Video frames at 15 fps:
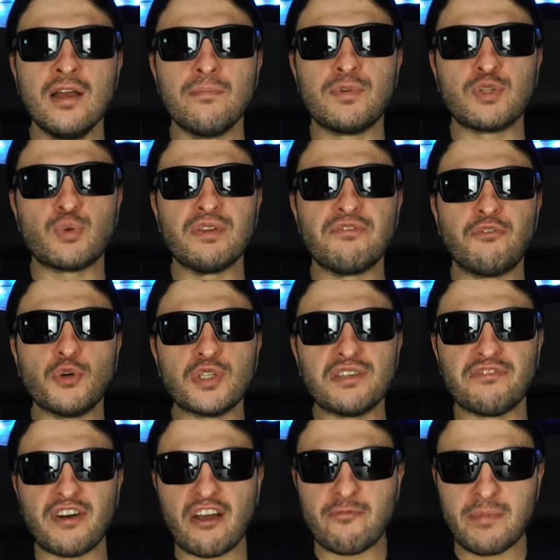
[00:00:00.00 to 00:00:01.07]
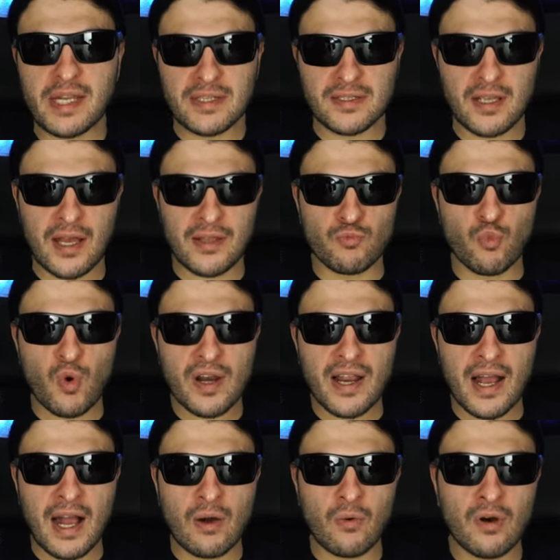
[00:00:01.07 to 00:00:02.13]
Between 45 minutes and 1
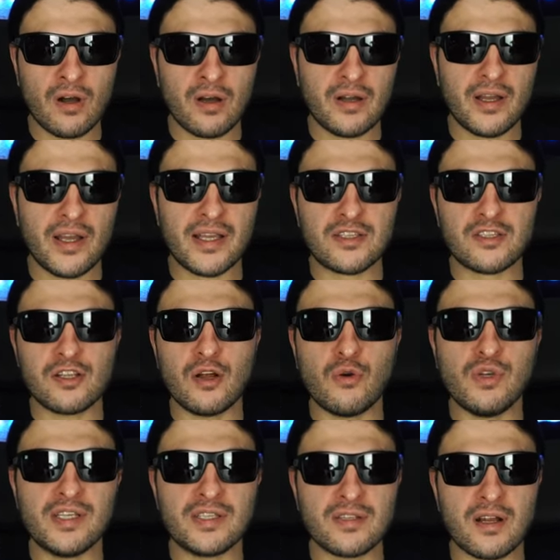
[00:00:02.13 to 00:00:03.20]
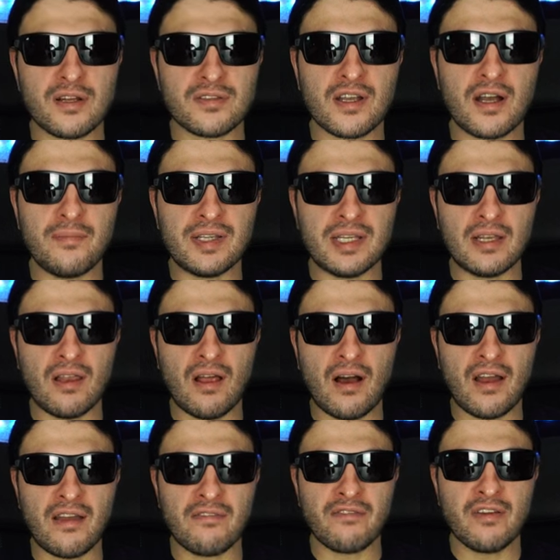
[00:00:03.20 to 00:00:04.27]
hour, it slowly starts coming
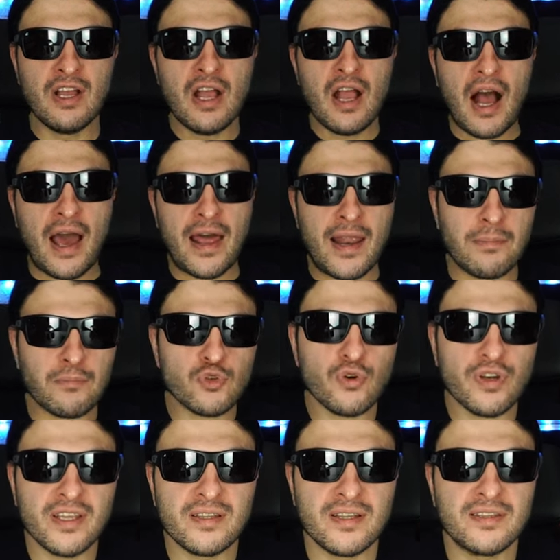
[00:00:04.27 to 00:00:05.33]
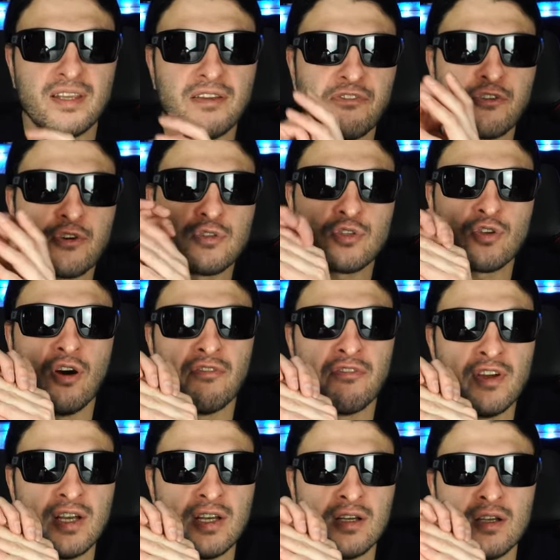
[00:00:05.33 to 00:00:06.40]
alive. And I'm talking the difference of
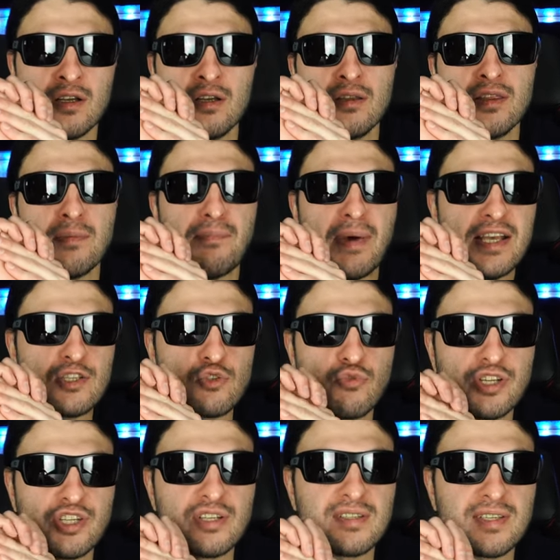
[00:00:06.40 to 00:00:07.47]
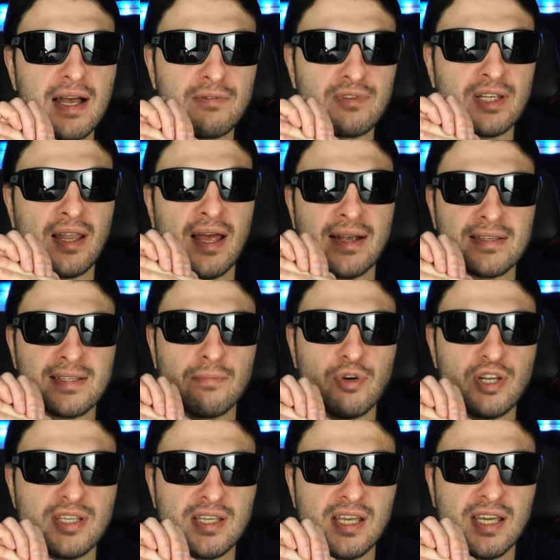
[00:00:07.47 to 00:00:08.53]
the bass region sounding like
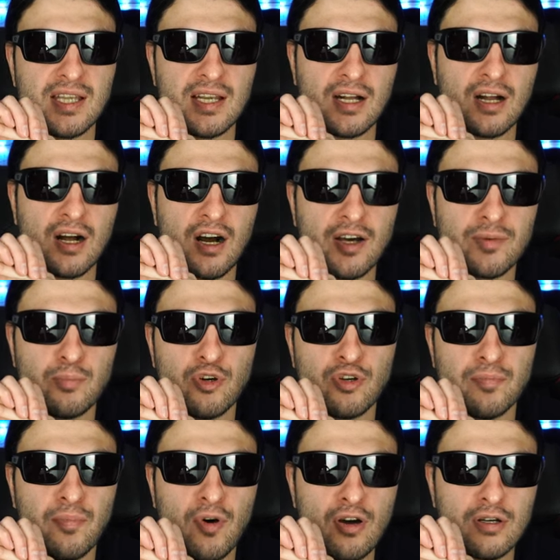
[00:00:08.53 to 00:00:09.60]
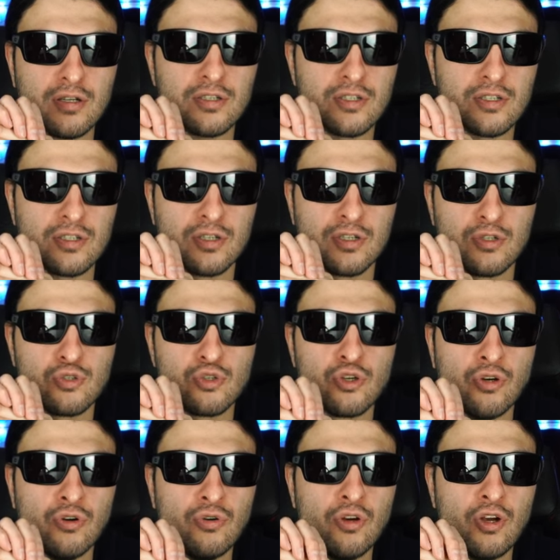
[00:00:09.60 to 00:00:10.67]
somebody's kicking a cardboard box
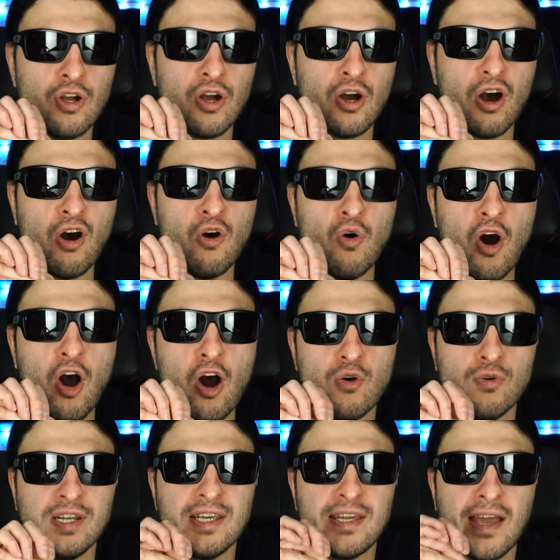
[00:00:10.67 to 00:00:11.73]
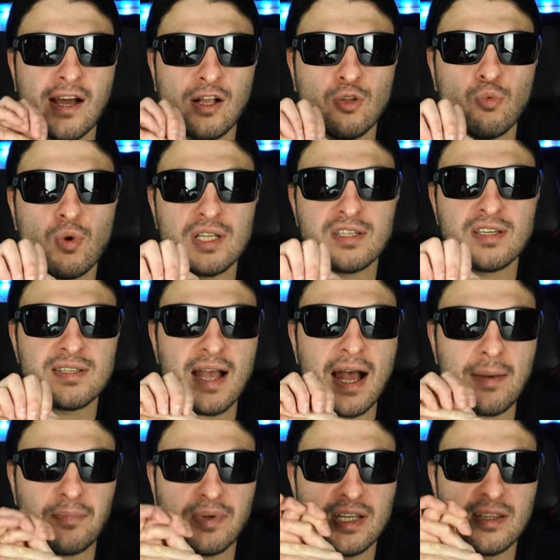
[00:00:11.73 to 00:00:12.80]
to, oh holy hell, what is
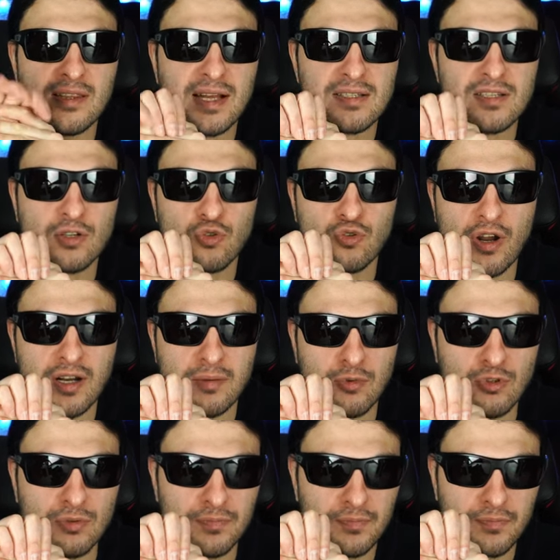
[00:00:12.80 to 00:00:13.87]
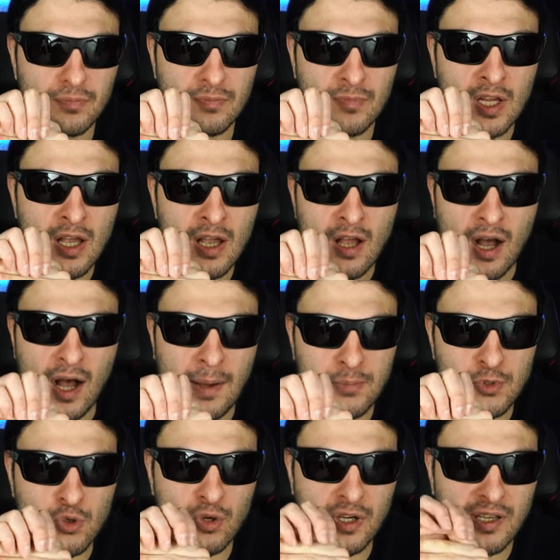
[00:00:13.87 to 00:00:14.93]
happening? That's incredible. I'm
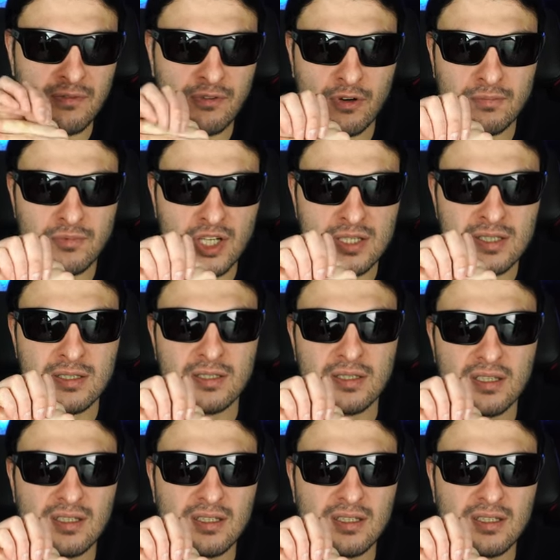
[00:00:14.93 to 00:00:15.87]
talking from just,